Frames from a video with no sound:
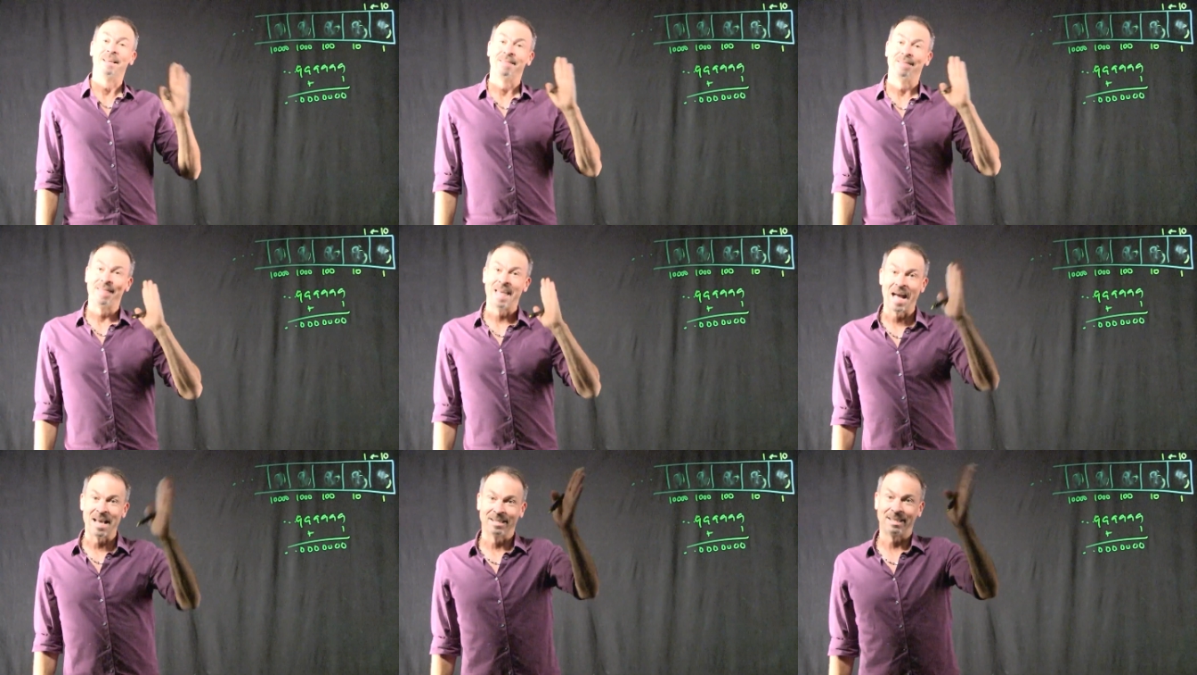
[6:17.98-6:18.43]

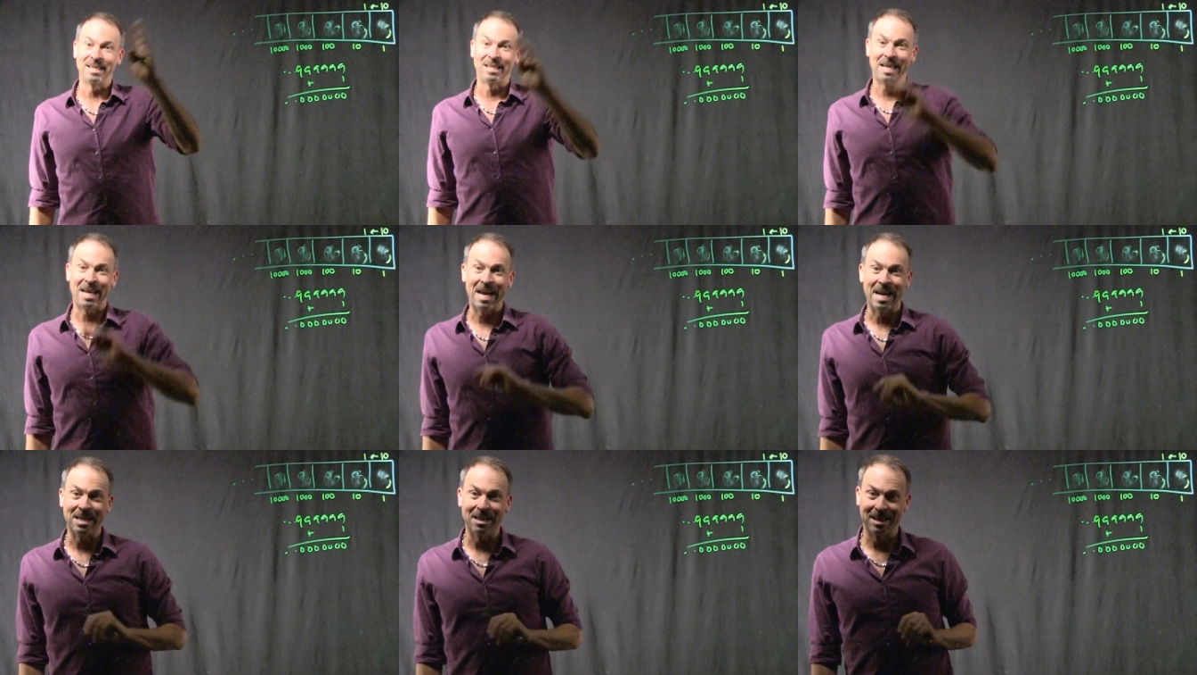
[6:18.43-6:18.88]
That's the
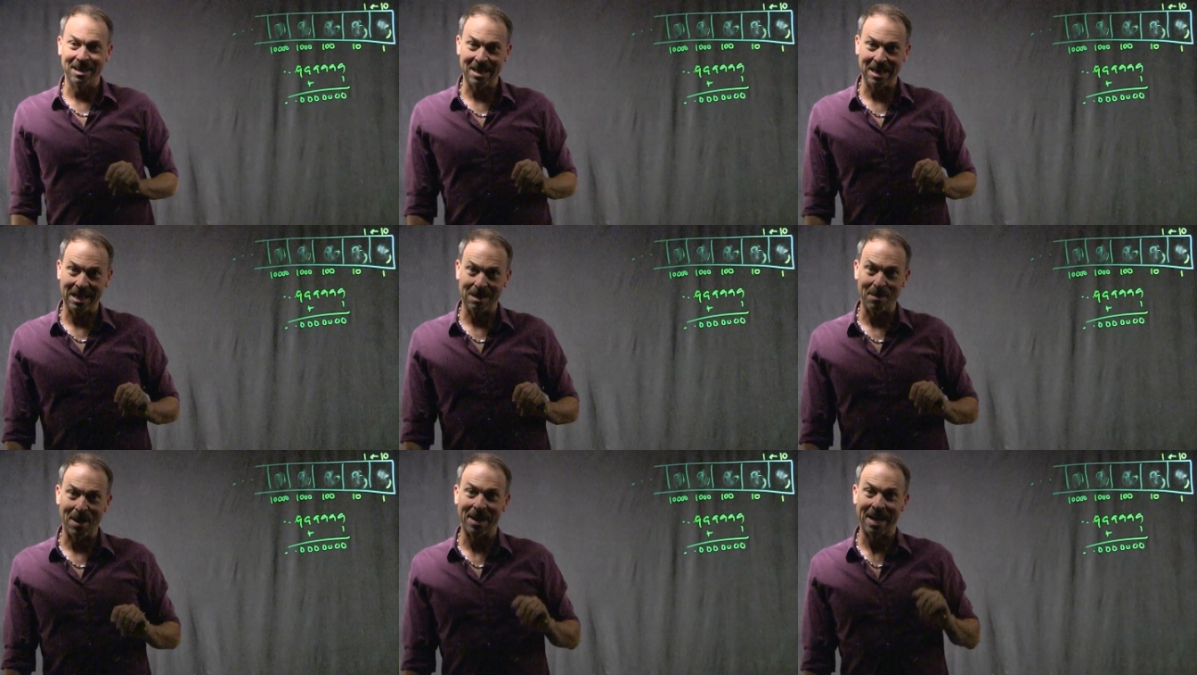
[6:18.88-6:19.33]
key to
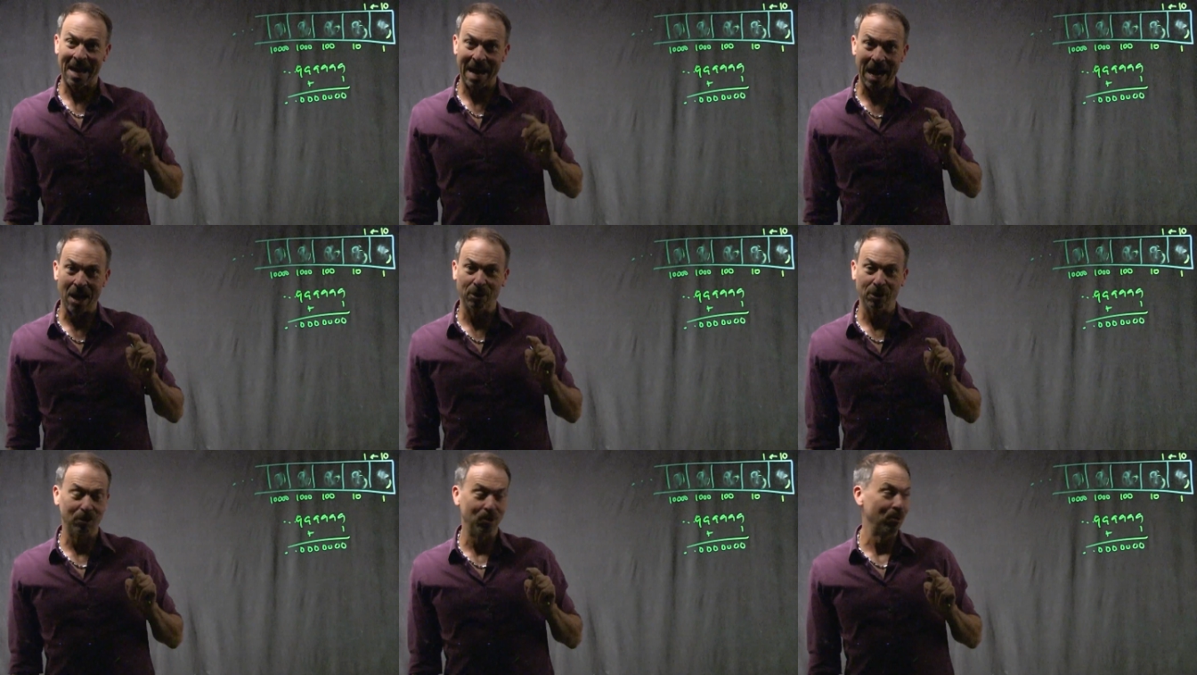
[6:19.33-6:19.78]
thinking about
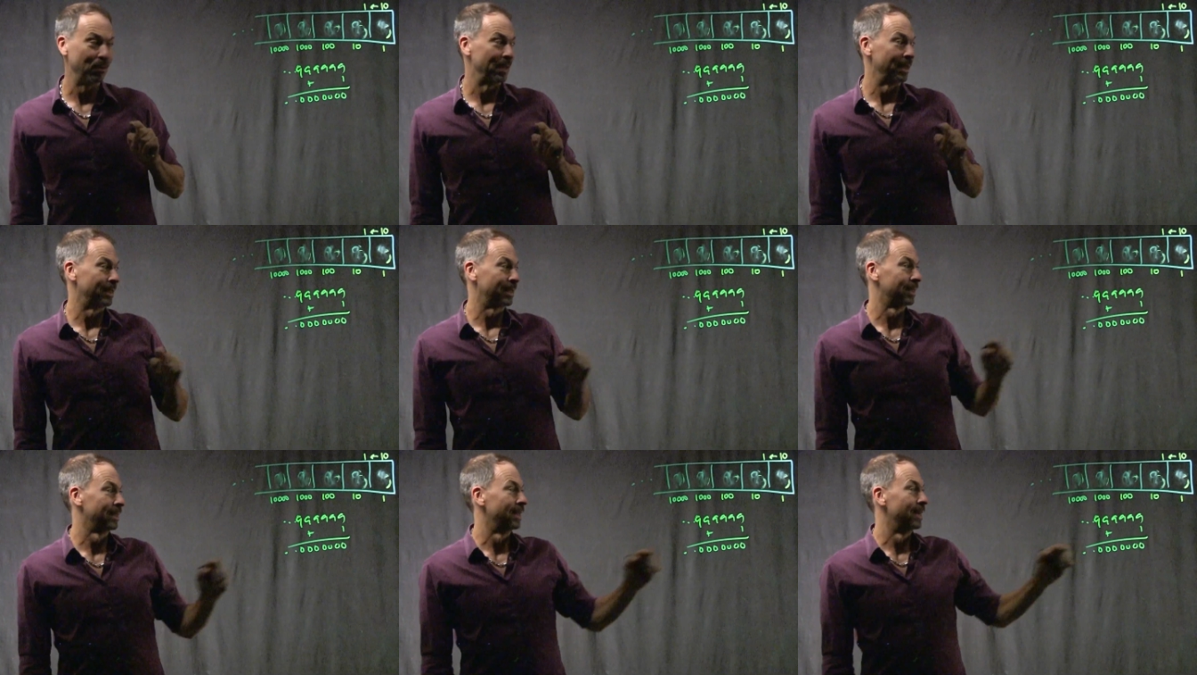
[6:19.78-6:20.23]
how to do
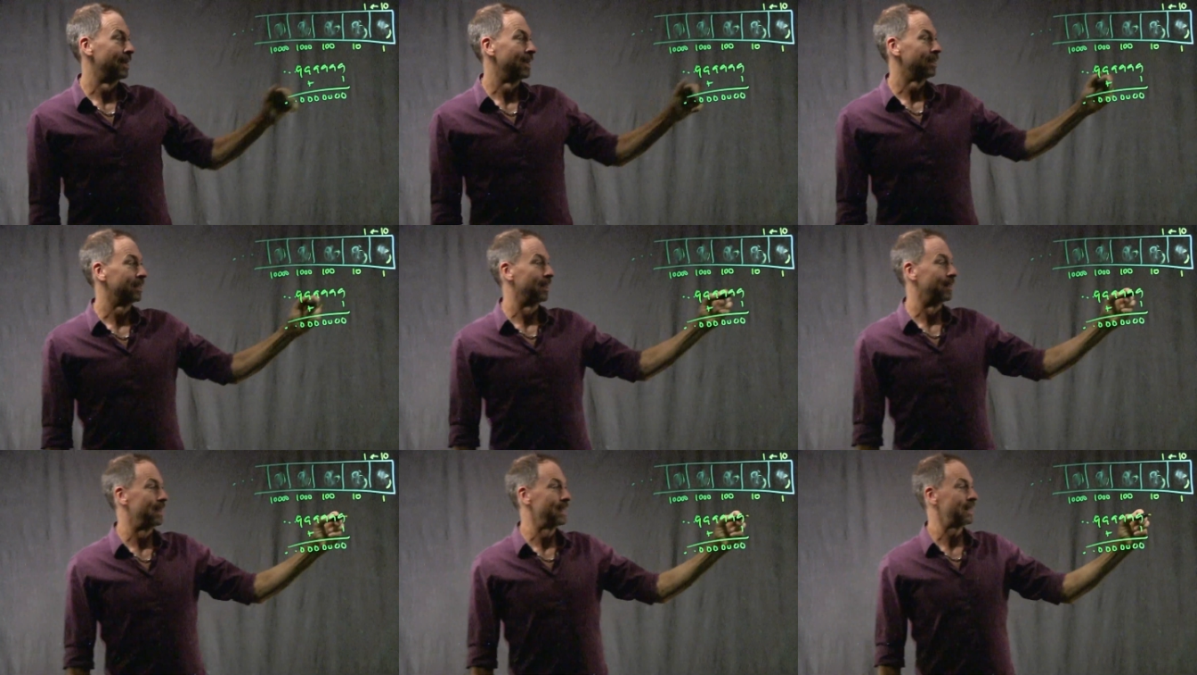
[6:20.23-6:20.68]
this.
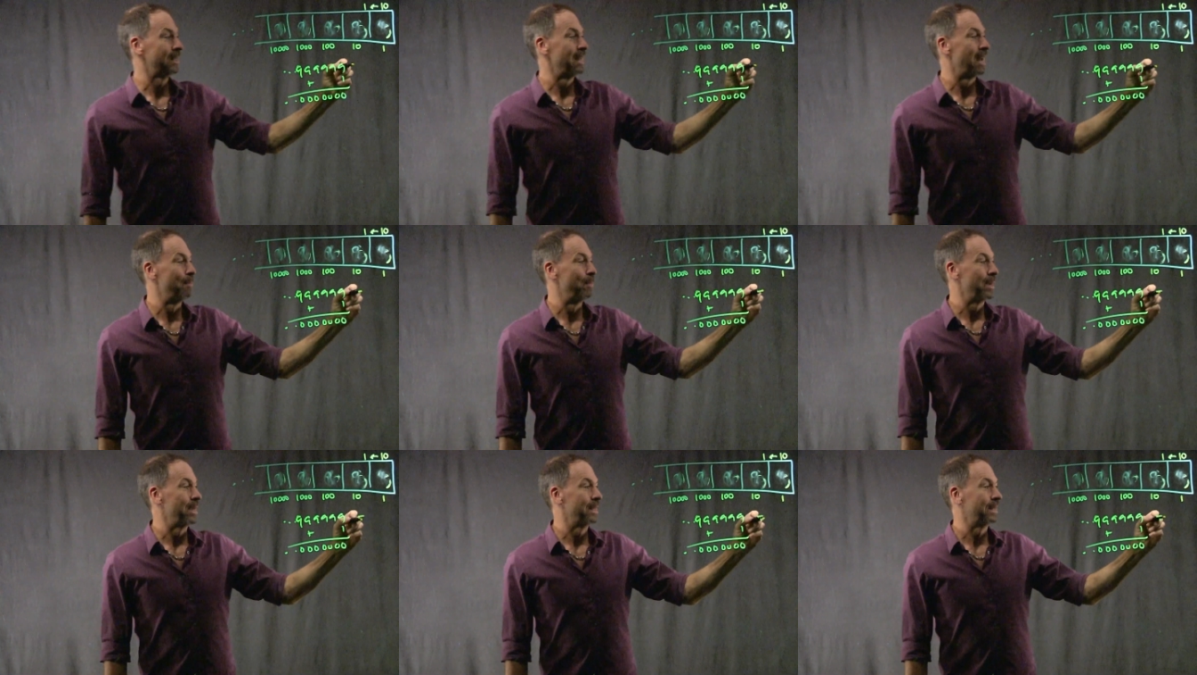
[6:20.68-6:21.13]
So this
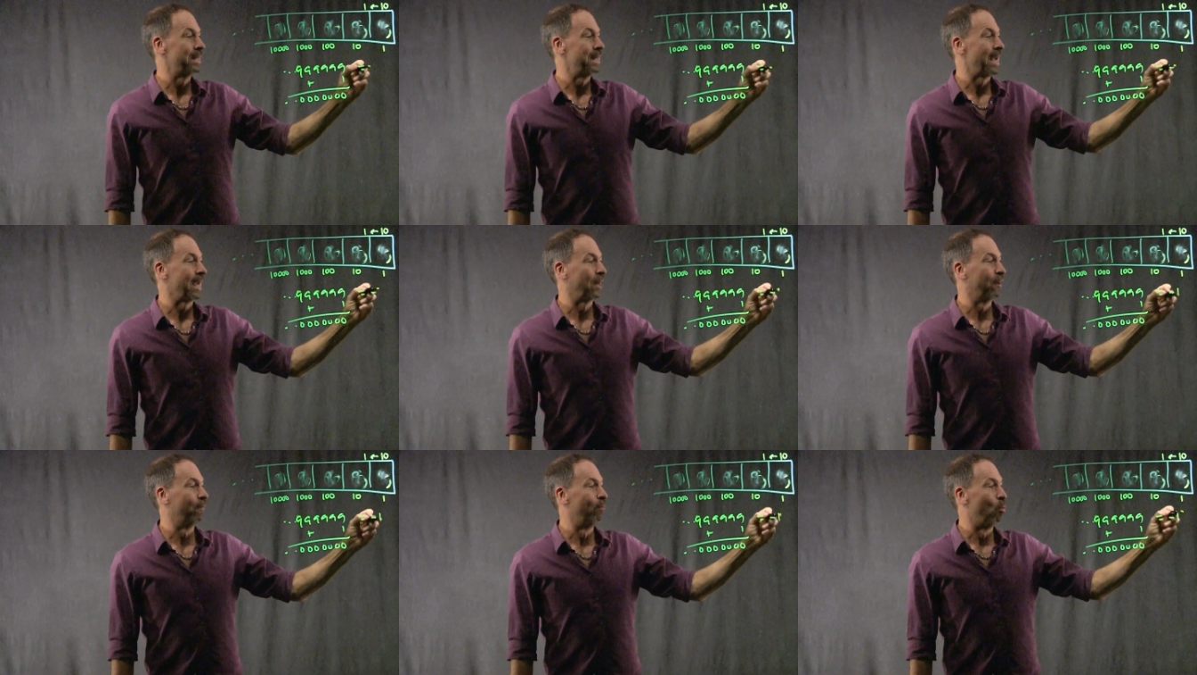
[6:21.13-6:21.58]
number is
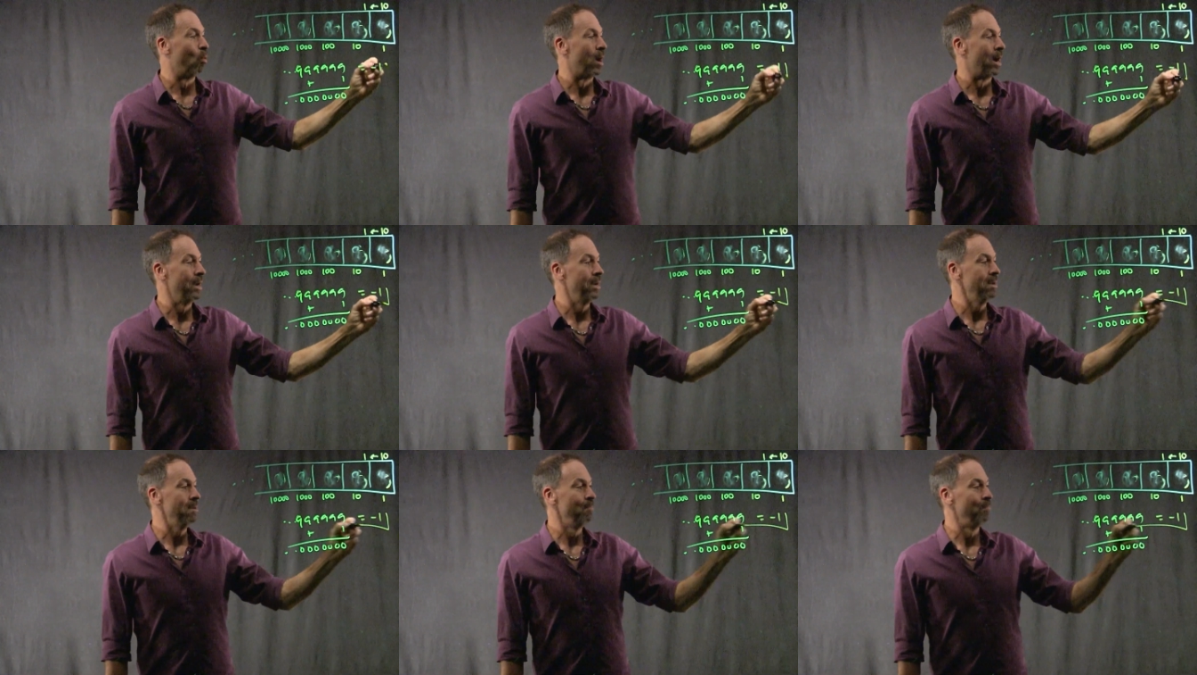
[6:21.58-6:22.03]
negative
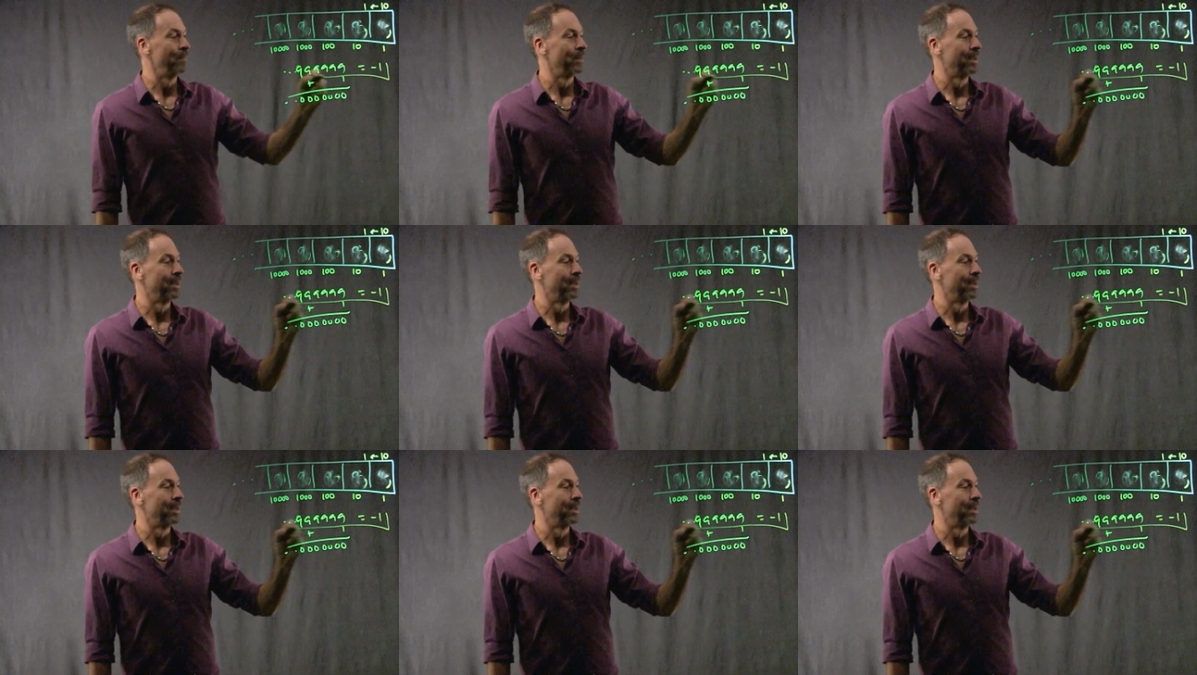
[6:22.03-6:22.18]
one.